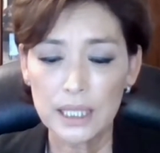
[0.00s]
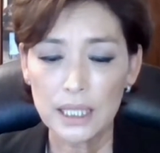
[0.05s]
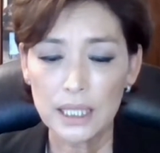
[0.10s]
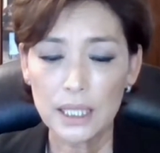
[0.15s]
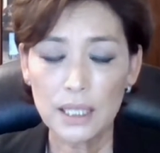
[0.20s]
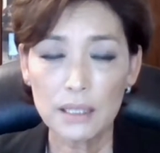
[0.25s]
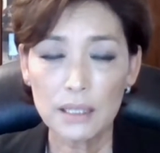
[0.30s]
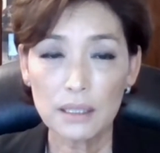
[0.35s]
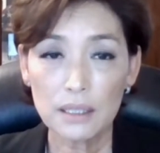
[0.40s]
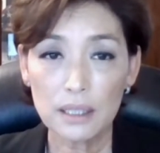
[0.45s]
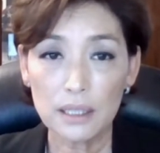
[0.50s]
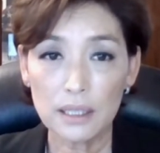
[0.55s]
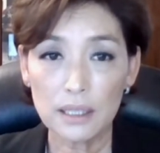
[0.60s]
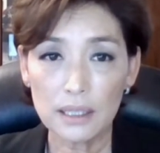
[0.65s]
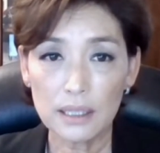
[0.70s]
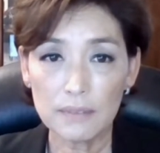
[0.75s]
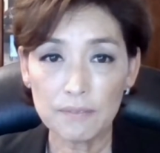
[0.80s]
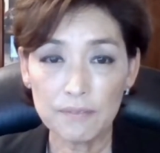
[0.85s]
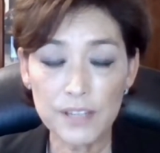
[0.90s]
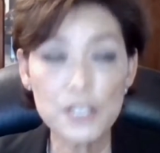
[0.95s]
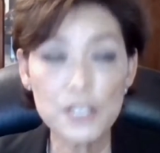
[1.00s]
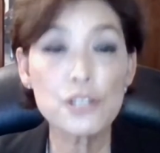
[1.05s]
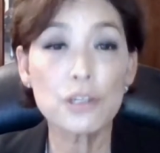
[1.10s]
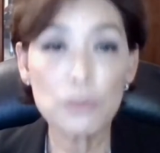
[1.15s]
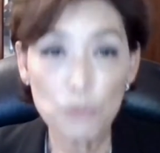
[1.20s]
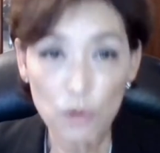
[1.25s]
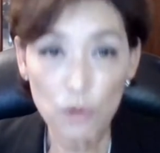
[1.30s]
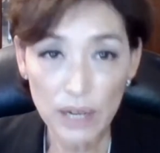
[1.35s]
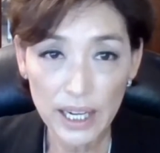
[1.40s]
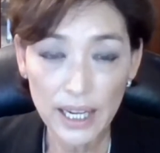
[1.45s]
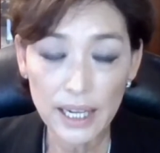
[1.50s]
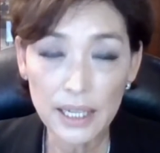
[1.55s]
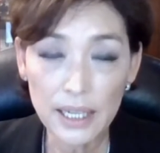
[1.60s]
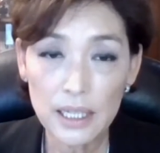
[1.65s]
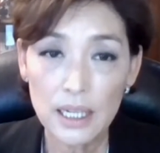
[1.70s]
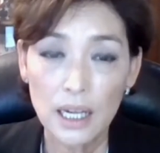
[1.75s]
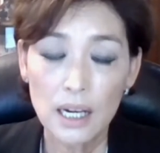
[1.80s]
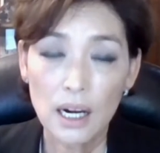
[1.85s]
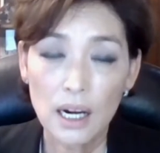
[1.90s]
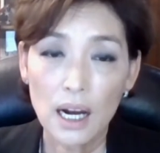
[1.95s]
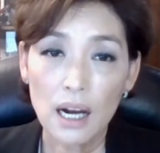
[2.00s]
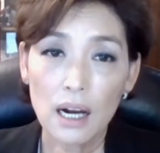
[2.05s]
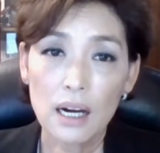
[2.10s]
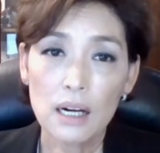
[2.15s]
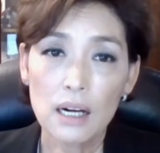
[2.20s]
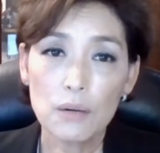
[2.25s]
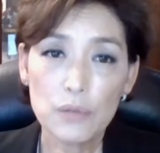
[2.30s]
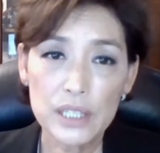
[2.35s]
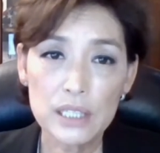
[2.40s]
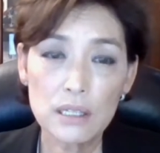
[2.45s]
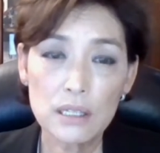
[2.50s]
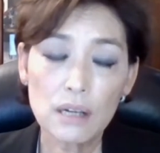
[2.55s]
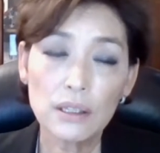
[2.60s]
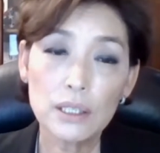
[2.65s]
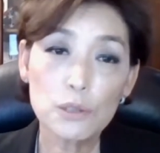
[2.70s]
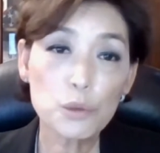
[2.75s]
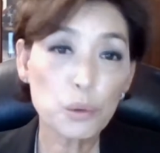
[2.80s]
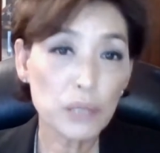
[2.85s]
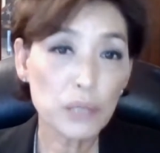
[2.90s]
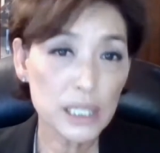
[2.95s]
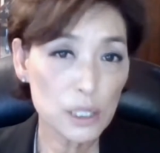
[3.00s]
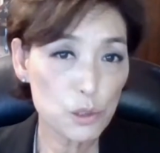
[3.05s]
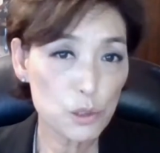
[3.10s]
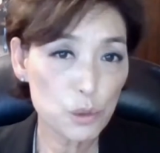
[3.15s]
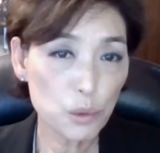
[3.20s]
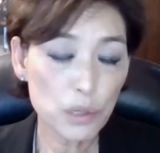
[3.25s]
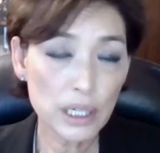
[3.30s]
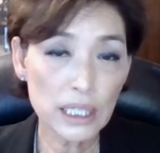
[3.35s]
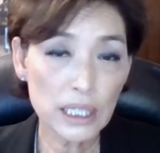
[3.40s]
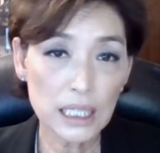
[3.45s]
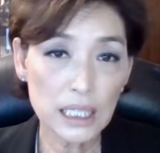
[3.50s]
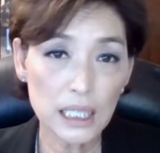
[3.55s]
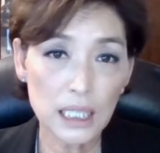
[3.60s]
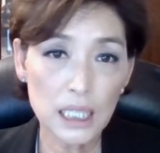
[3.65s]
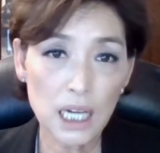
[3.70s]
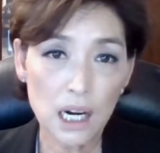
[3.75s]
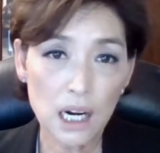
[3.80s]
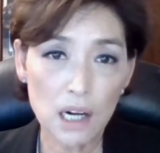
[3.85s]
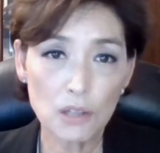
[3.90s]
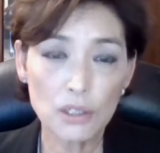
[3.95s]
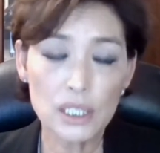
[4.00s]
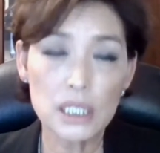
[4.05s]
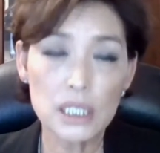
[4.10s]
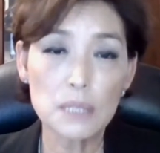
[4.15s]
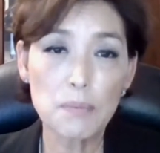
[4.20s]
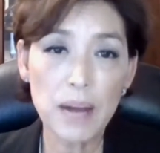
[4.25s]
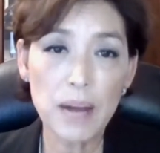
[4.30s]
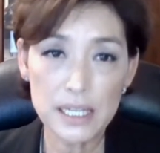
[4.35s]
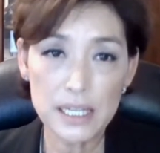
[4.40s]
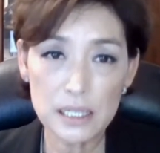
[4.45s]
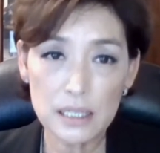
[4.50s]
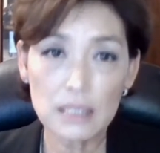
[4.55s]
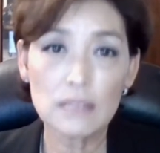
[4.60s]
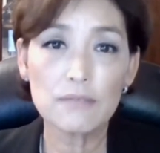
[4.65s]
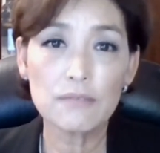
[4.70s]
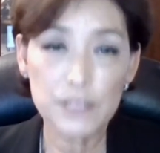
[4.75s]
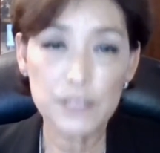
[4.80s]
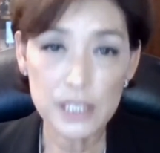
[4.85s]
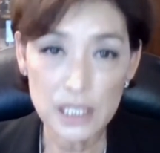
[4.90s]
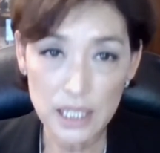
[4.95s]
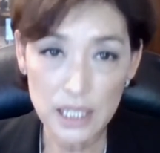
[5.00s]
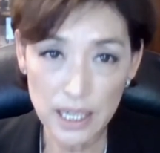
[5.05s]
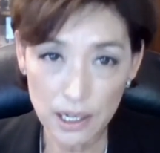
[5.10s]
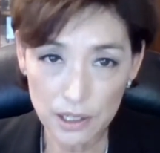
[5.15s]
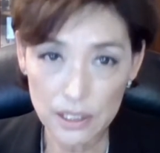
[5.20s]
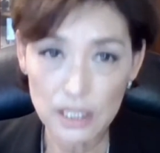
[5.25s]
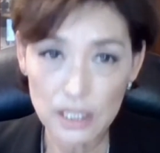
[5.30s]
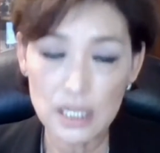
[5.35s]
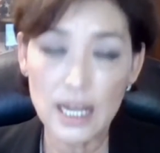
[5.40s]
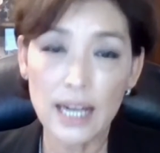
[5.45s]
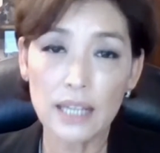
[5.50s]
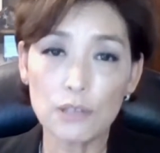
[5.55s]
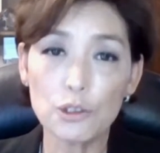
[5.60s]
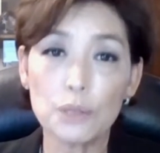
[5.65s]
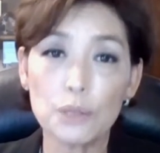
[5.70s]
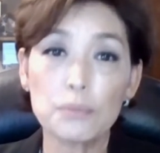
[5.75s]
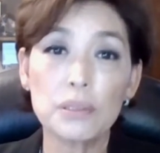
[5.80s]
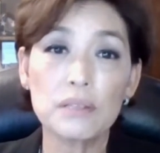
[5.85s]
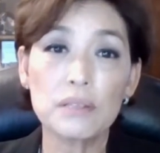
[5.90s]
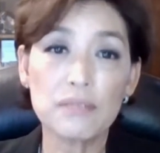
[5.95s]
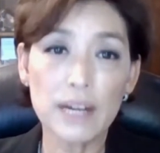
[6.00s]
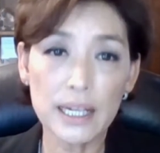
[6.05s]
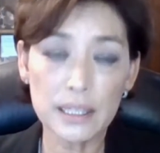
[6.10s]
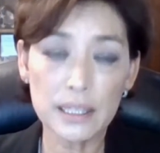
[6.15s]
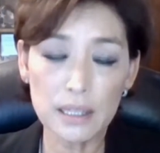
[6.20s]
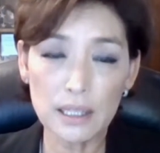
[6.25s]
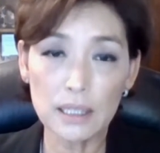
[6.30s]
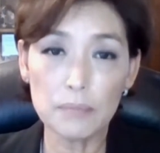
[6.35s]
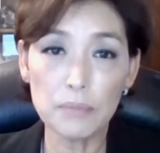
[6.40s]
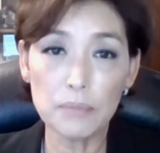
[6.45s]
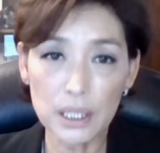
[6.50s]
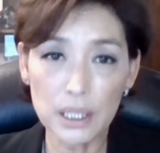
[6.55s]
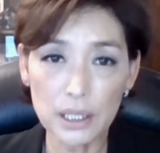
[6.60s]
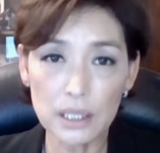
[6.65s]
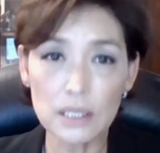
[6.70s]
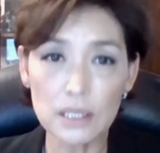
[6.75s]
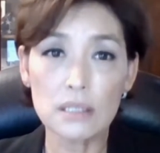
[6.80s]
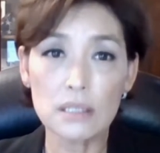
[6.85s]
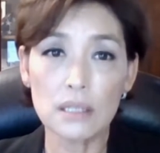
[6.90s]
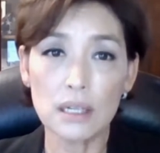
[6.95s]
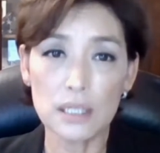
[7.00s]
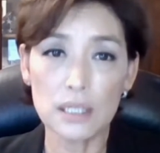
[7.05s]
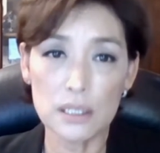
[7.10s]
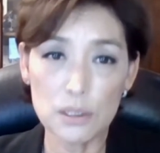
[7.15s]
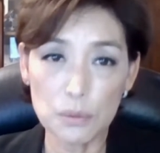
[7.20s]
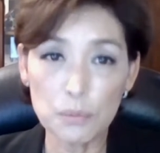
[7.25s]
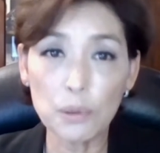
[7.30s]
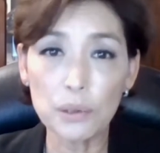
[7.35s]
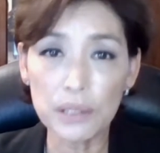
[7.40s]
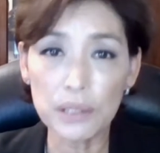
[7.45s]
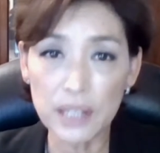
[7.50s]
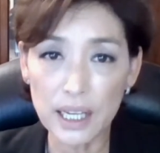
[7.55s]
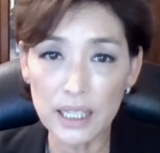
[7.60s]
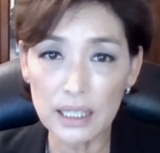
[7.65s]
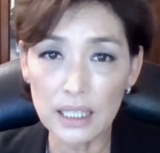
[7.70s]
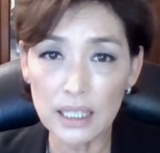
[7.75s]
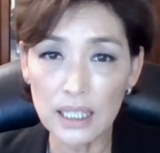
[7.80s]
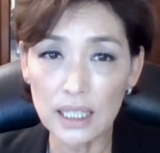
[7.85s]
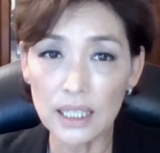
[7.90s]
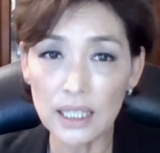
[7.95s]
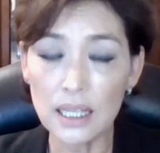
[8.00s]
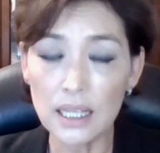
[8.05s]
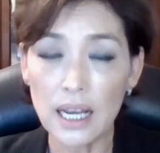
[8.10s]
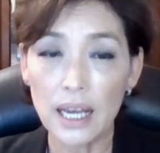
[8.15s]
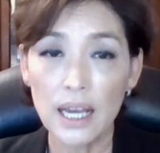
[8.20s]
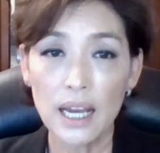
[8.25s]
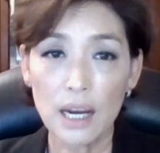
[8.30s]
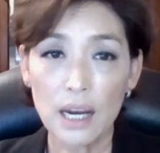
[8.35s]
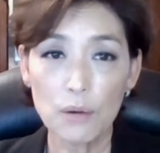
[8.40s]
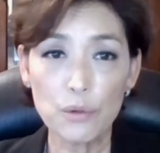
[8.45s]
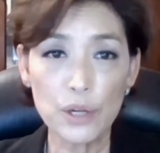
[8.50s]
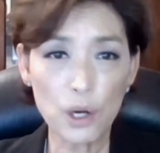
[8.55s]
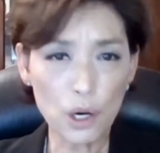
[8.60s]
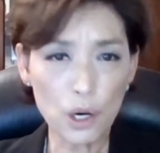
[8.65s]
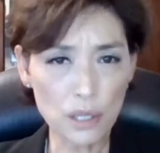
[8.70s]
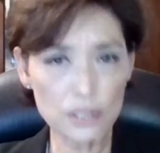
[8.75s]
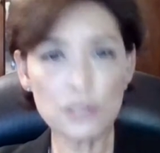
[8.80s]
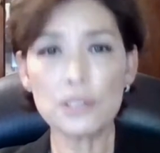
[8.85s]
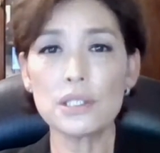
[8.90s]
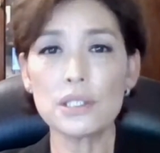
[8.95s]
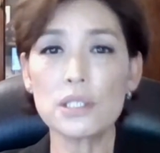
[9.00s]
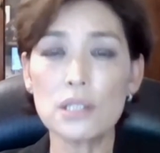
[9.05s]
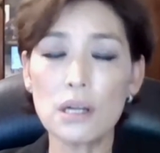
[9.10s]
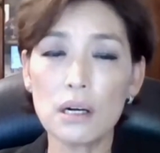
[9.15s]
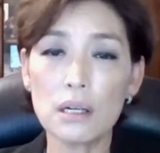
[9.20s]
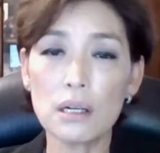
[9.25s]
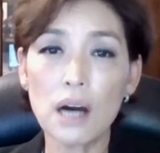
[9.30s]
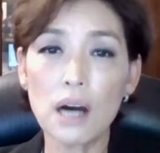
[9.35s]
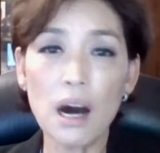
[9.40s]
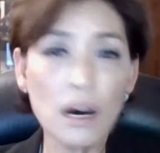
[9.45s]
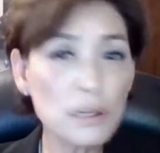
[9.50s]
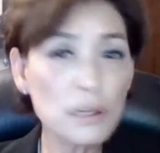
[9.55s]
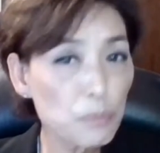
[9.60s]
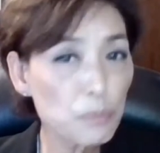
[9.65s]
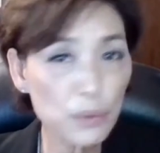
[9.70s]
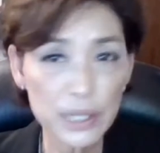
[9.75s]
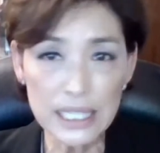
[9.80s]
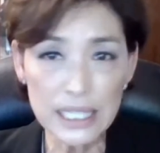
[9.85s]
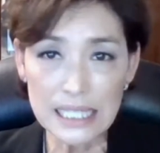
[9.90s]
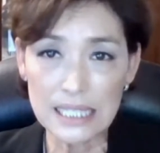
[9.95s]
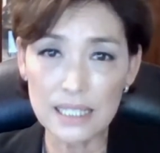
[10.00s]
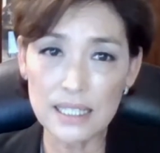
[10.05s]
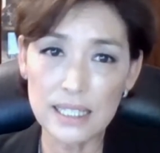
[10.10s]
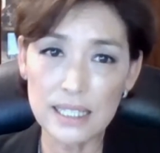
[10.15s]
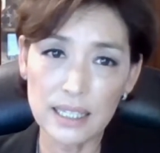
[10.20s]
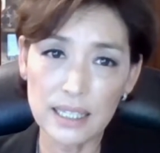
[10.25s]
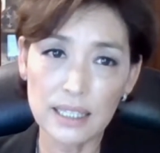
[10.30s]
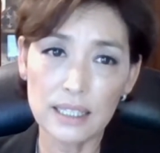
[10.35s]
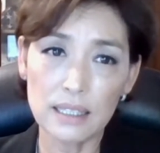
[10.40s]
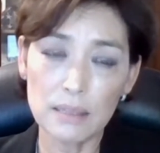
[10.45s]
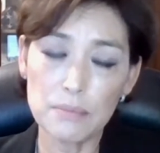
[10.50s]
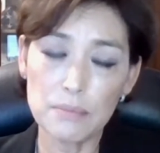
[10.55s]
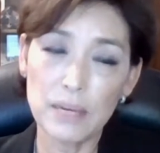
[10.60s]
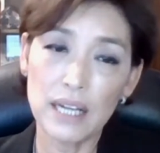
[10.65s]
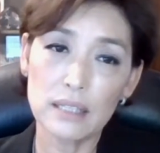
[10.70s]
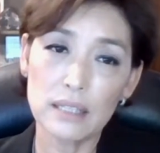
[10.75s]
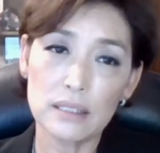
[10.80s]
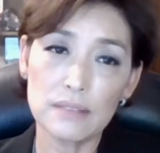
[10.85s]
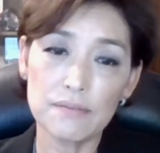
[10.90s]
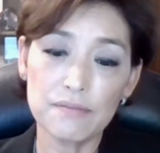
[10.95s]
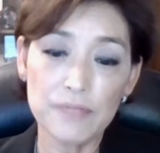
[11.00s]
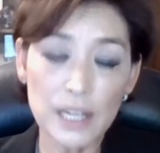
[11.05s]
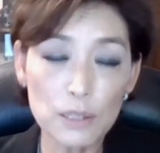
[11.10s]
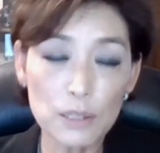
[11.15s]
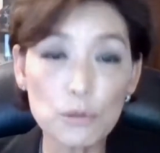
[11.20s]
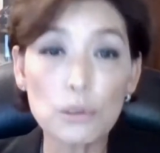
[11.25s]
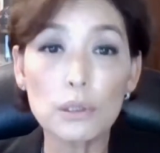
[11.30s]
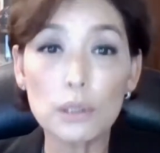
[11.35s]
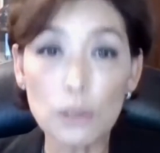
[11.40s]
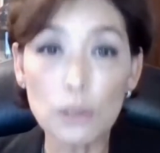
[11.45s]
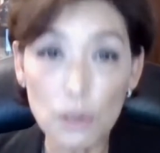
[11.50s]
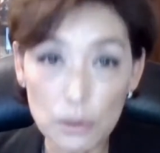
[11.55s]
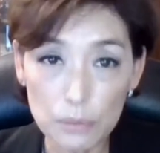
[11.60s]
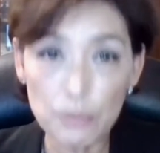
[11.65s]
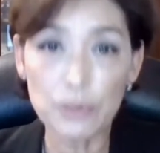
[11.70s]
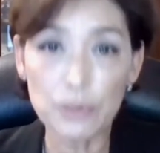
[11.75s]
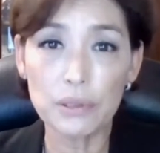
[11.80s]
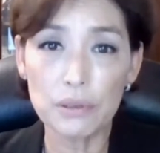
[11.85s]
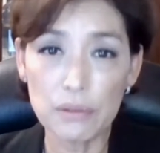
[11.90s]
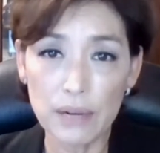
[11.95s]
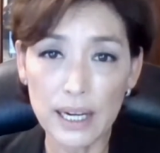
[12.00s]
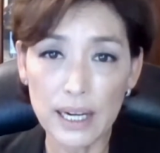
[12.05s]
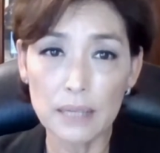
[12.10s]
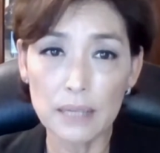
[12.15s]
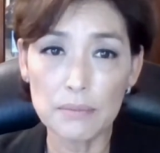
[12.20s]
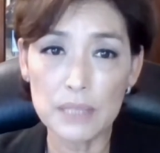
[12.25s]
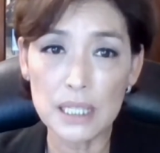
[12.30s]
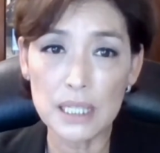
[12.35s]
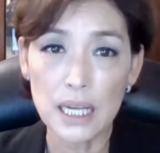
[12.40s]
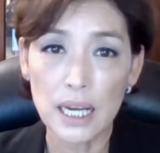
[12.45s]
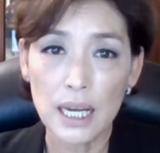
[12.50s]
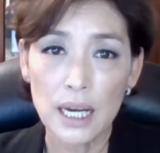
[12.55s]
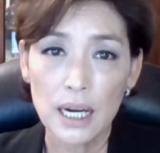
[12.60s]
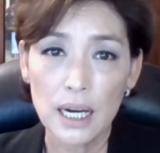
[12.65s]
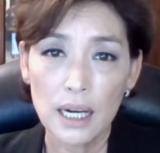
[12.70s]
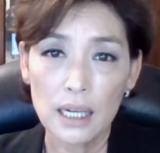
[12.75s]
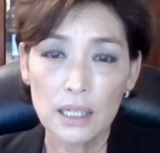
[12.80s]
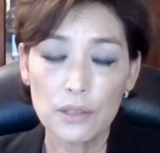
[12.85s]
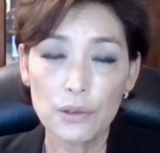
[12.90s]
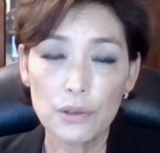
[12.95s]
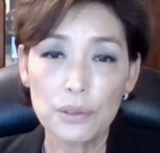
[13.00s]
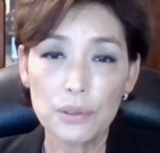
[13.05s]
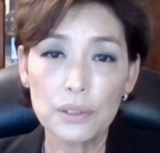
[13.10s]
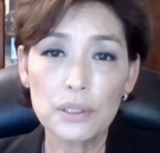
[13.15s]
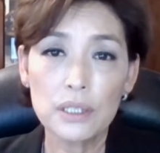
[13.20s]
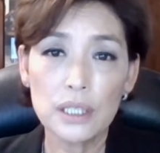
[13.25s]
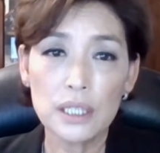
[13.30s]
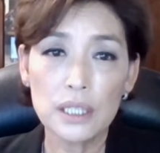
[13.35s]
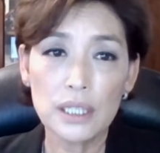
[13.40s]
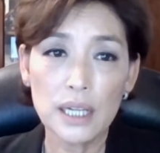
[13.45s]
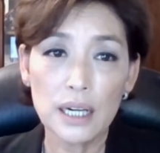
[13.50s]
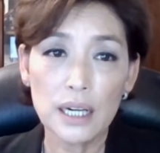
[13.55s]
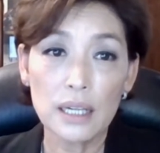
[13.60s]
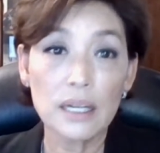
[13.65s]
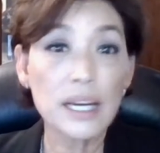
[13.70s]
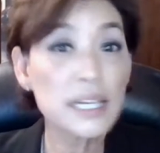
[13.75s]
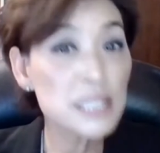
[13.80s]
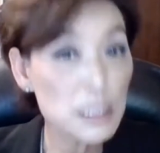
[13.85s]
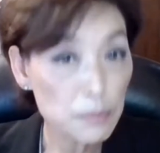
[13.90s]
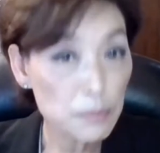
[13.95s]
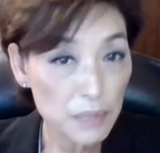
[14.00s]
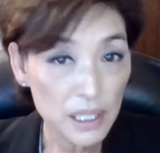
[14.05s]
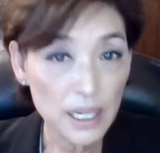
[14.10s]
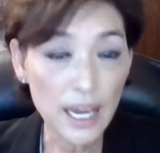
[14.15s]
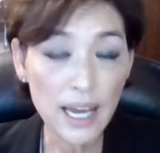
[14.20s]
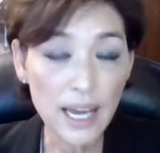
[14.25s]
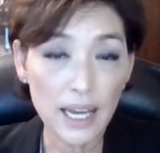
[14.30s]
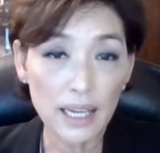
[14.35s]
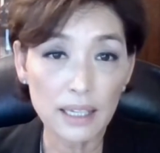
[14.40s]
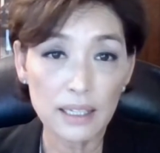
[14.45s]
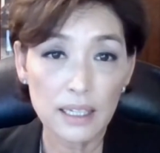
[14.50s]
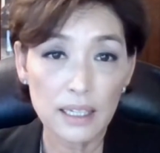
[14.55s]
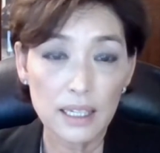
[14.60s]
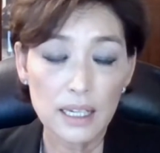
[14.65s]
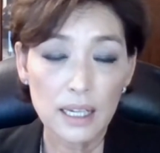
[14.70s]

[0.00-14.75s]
in a efficient way uh, we saw in 2020 Congress passing the First CARES Act to provide the immediate uh, support they need, and we also saw unprecedented amount of federal loan programs uh, through the uh, SBA.